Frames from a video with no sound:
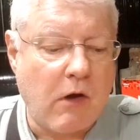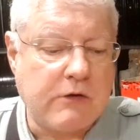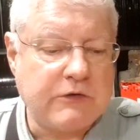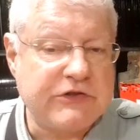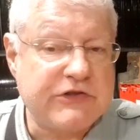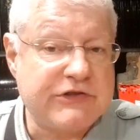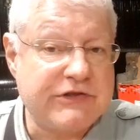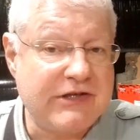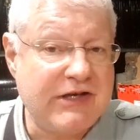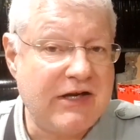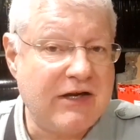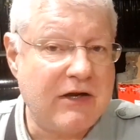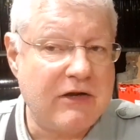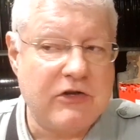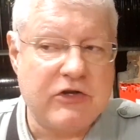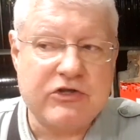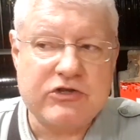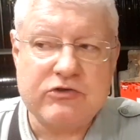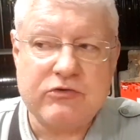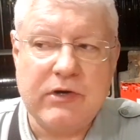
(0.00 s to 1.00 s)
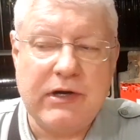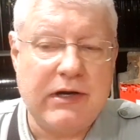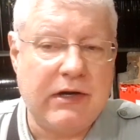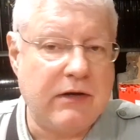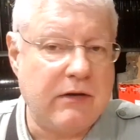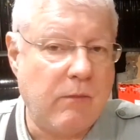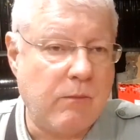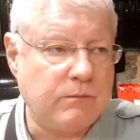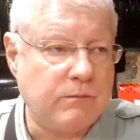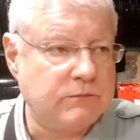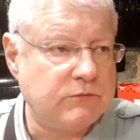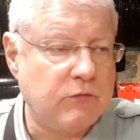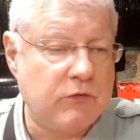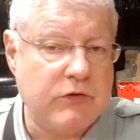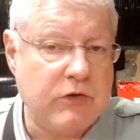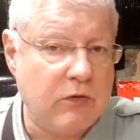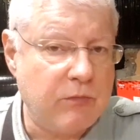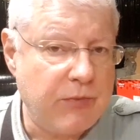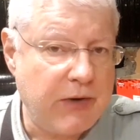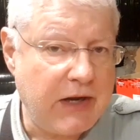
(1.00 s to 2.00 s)
sitting on the street with
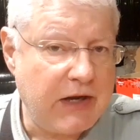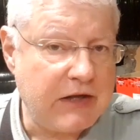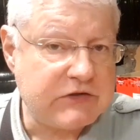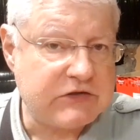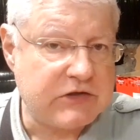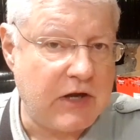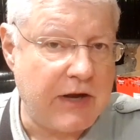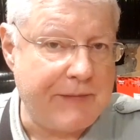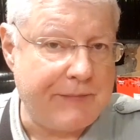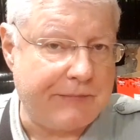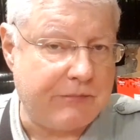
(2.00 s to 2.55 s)
no pants on,